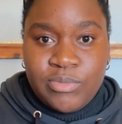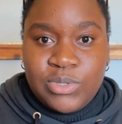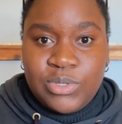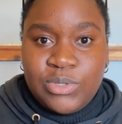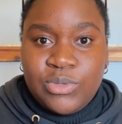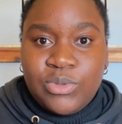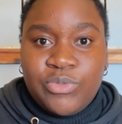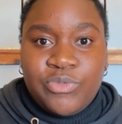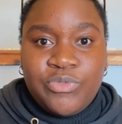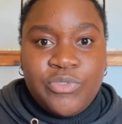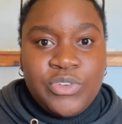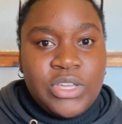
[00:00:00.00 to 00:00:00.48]

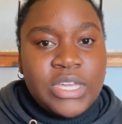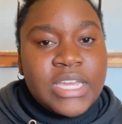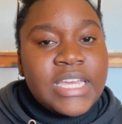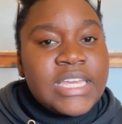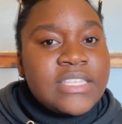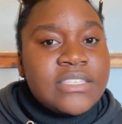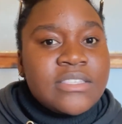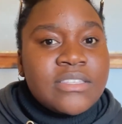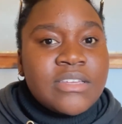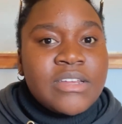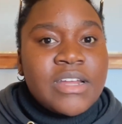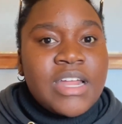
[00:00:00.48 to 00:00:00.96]
So for your
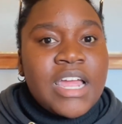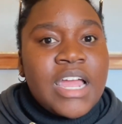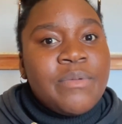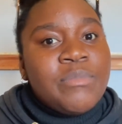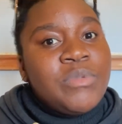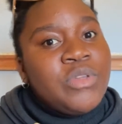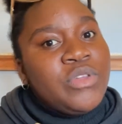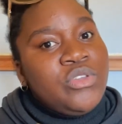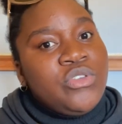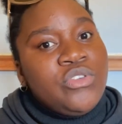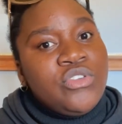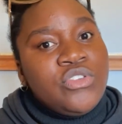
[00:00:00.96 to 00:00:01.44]
Instagram,
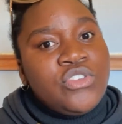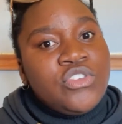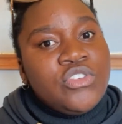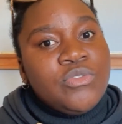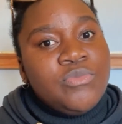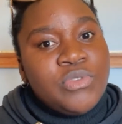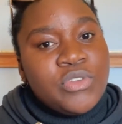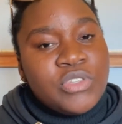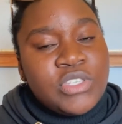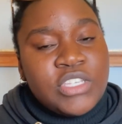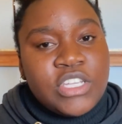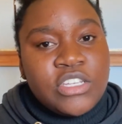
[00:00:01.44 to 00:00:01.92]
your
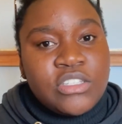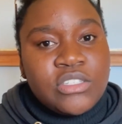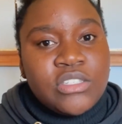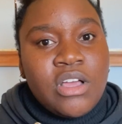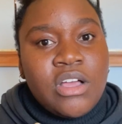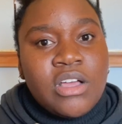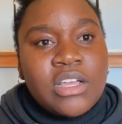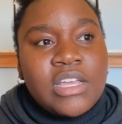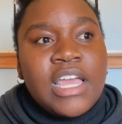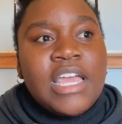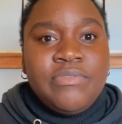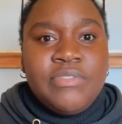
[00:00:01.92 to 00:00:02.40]
YouTube, your
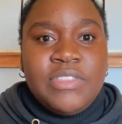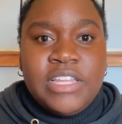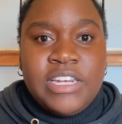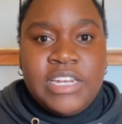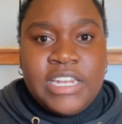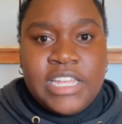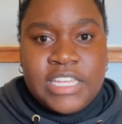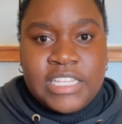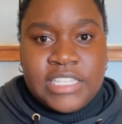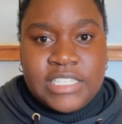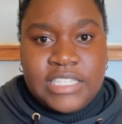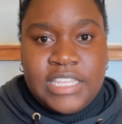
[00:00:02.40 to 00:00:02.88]
TikTok, the
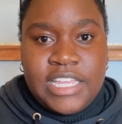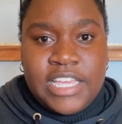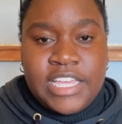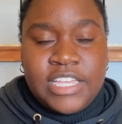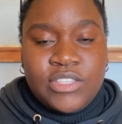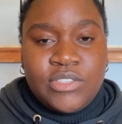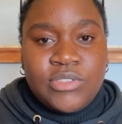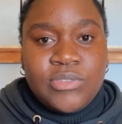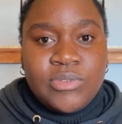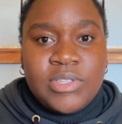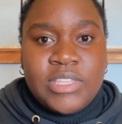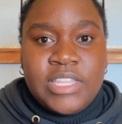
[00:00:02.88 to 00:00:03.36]
links
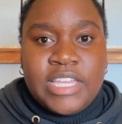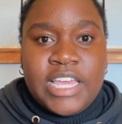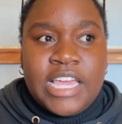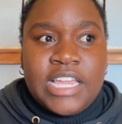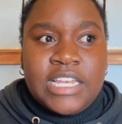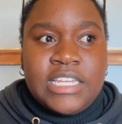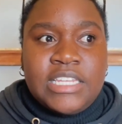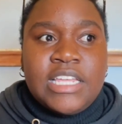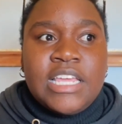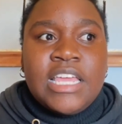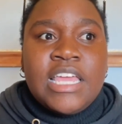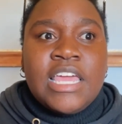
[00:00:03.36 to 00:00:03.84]
there so
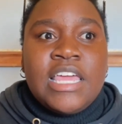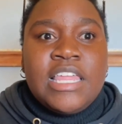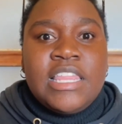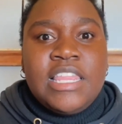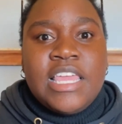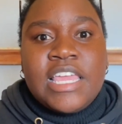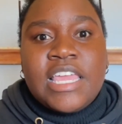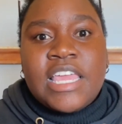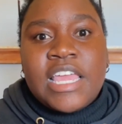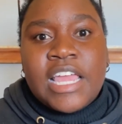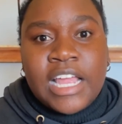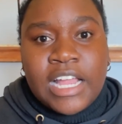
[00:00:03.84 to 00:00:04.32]
that
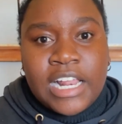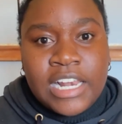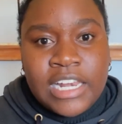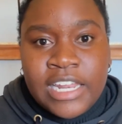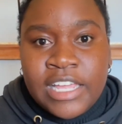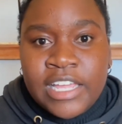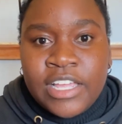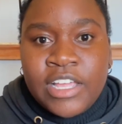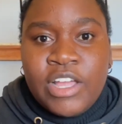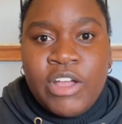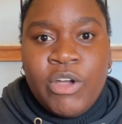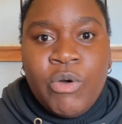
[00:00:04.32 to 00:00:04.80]
they can
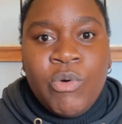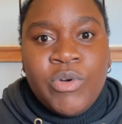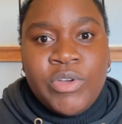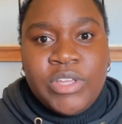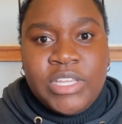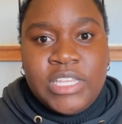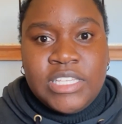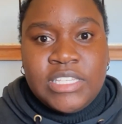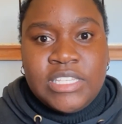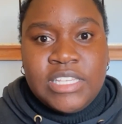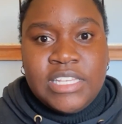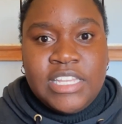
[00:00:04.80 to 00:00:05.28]
click or
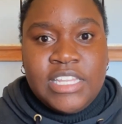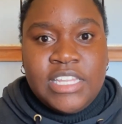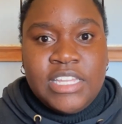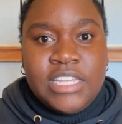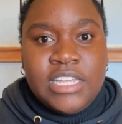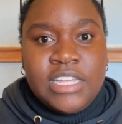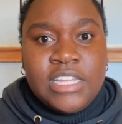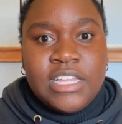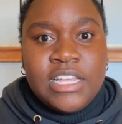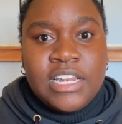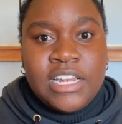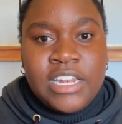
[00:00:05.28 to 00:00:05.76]

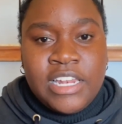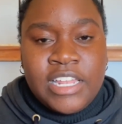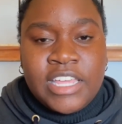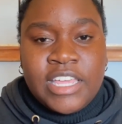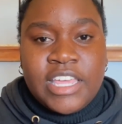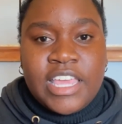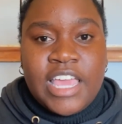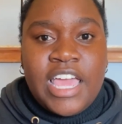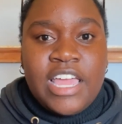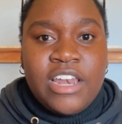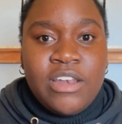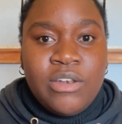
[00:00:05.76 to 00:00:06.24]
easily
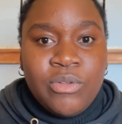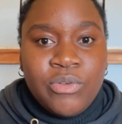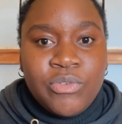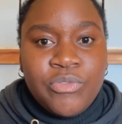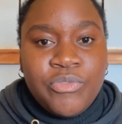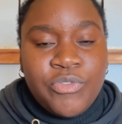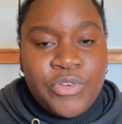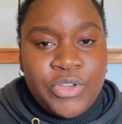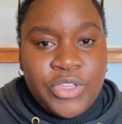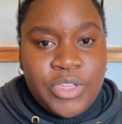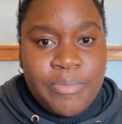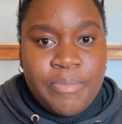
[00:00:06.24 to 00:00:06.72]
click and look
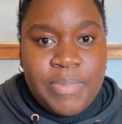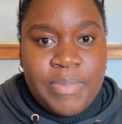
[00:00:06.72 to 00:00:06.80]
for your